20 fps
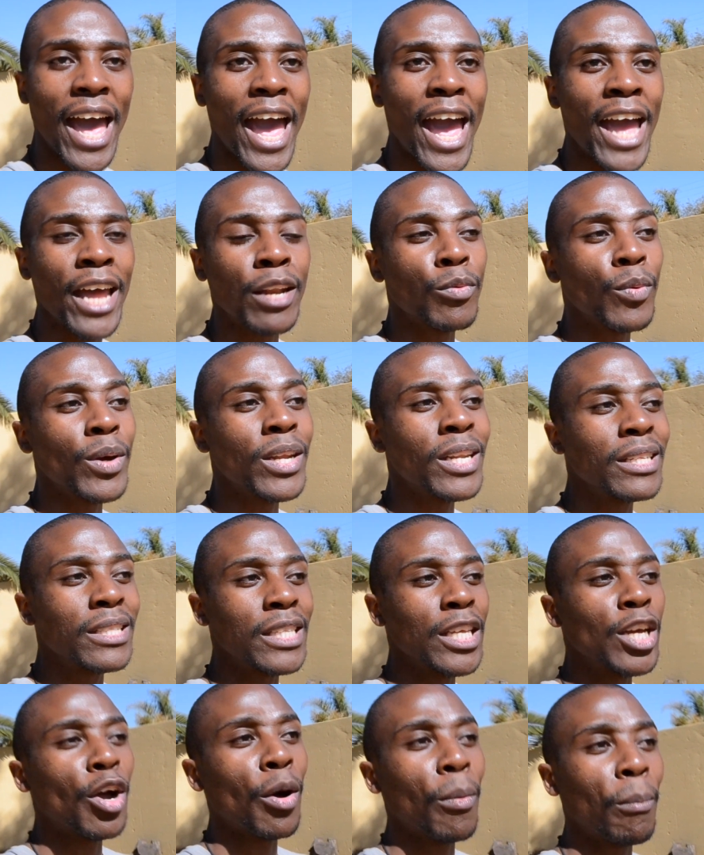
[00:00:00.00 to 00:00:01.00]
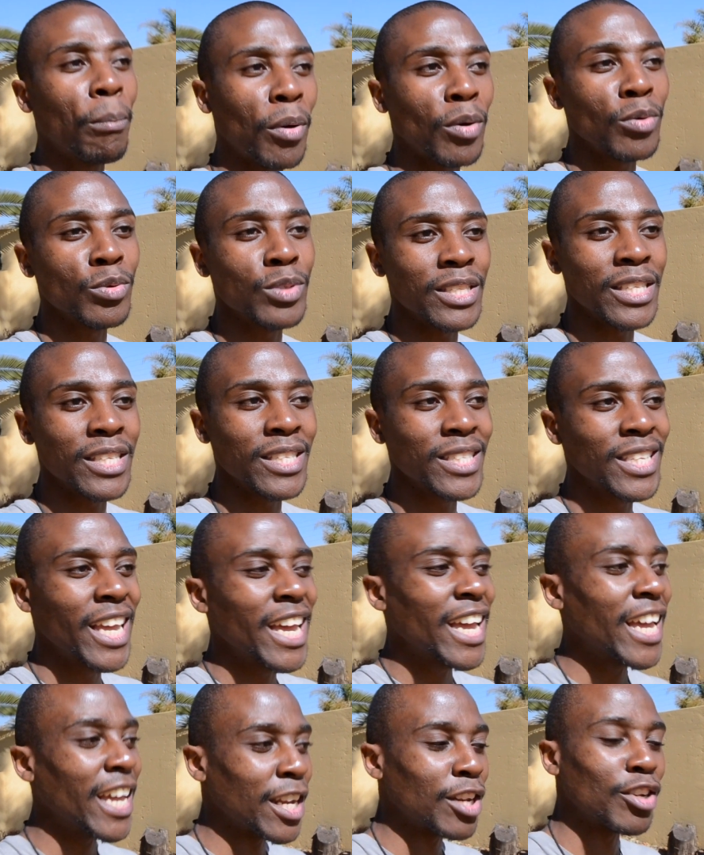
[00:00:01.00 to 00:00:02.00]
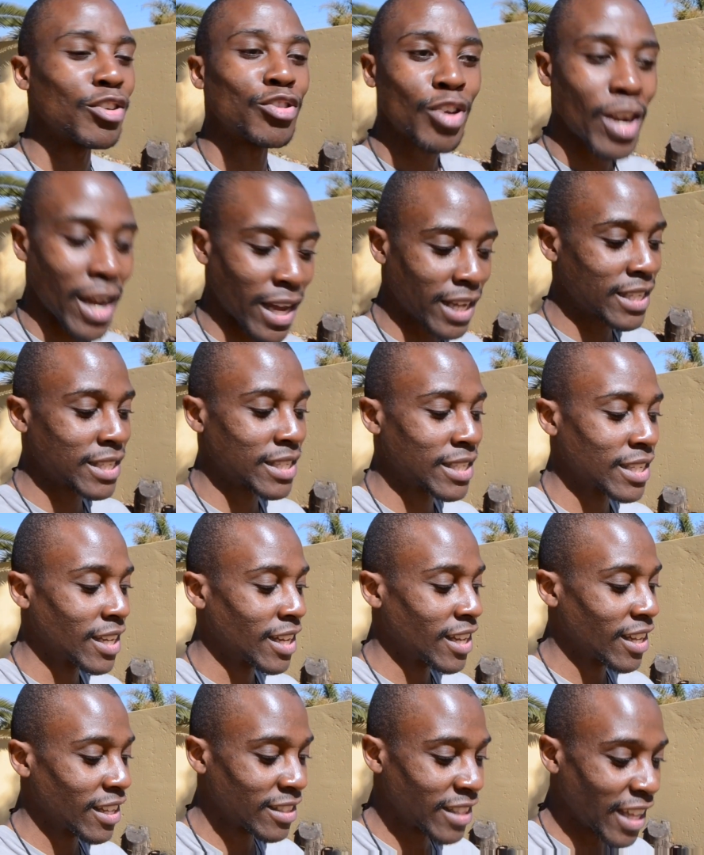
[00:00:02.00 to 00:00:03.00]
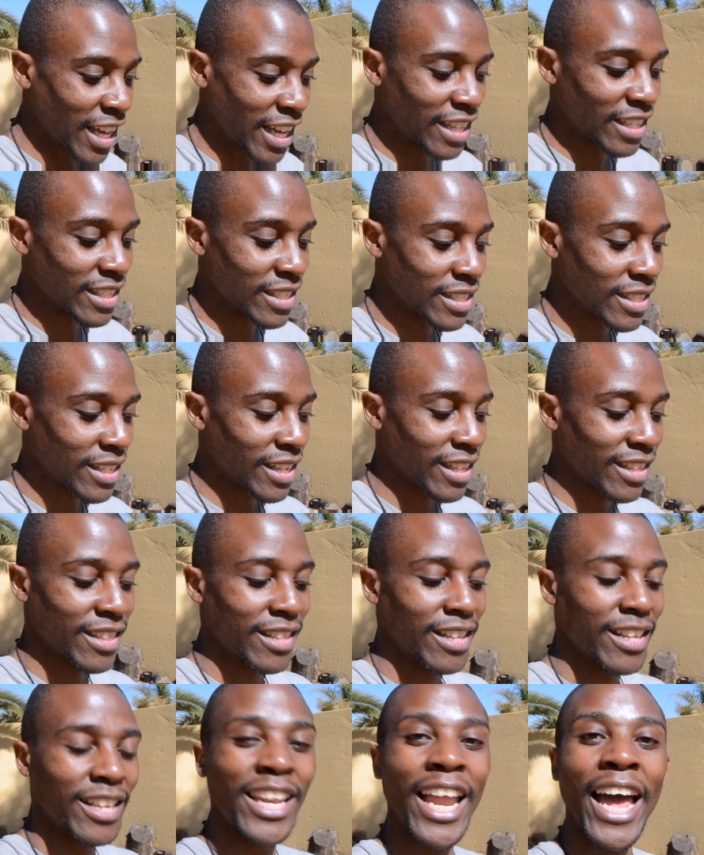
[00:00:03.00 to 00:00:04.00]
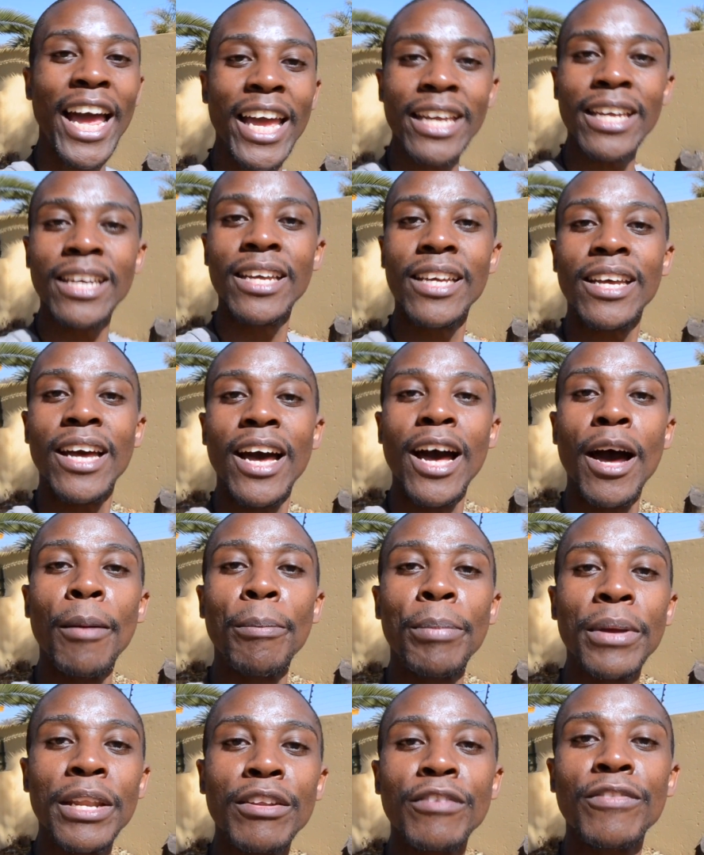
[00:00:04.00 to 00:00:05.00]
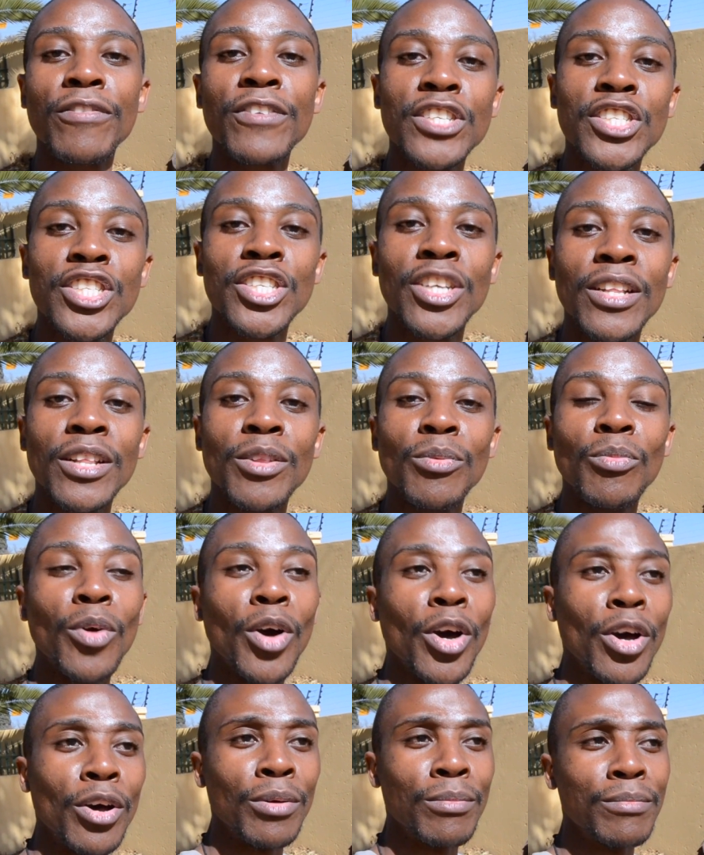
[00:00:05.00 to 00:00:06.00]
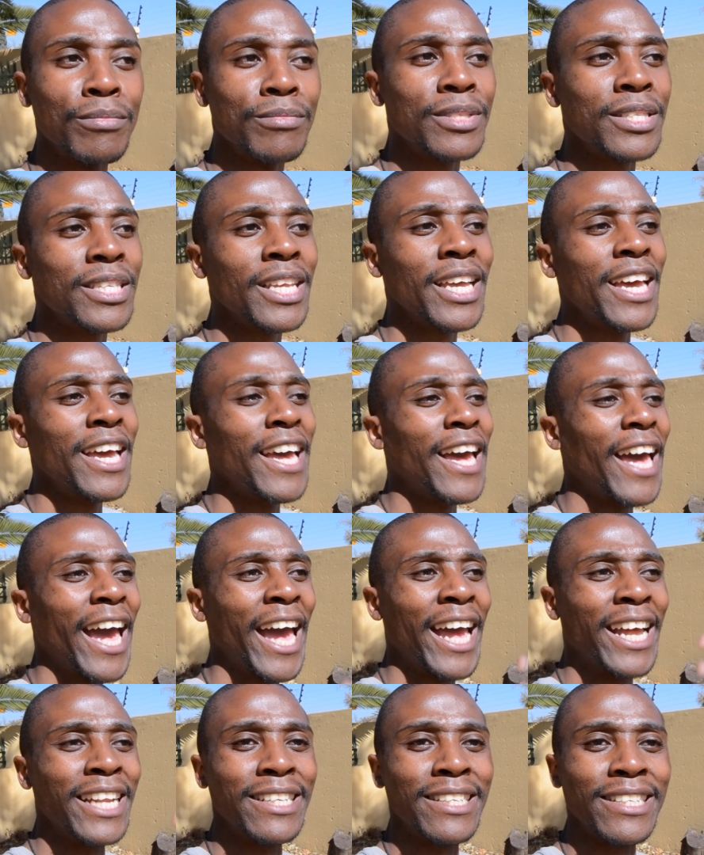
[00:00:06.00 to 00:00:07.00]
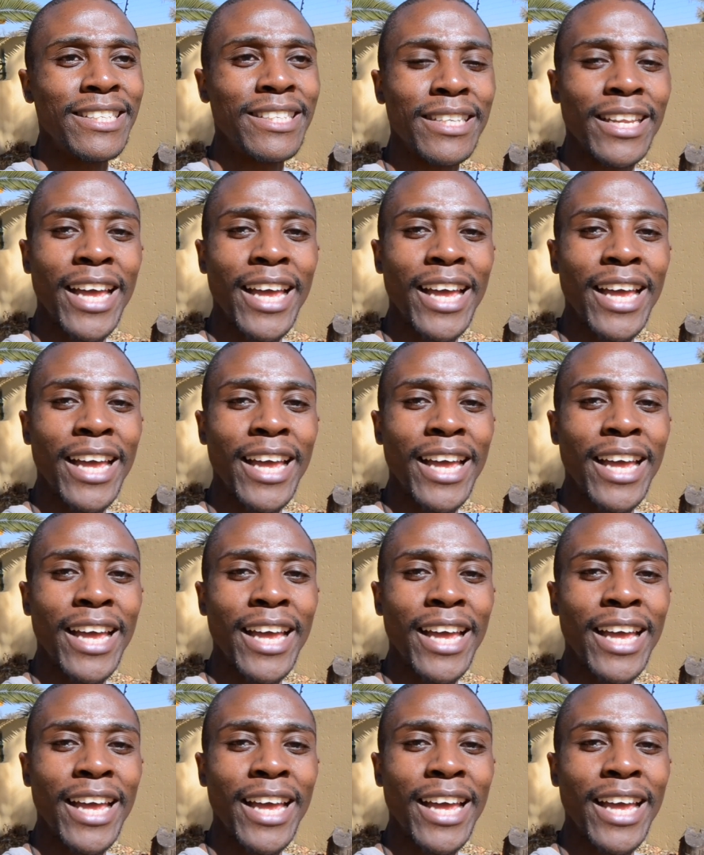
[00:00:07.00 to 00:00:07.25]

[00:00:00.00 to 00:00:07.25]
and when it decomposes, it attracts things like beneficial worms and